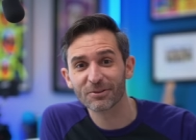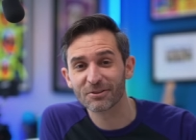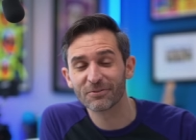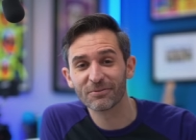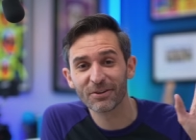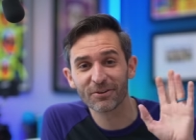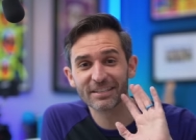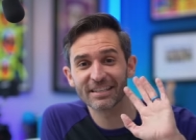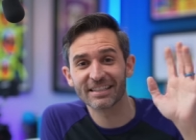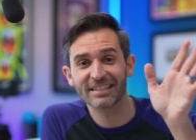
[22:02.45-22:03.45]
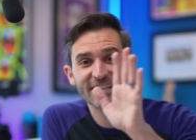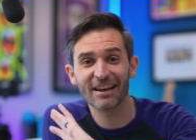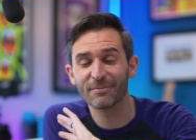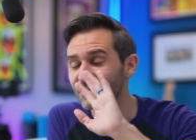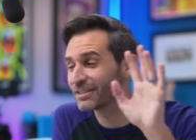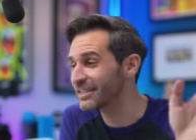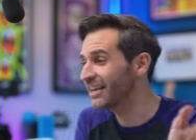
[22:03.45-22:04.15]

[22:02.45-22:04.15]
So if you've noticed that these cameras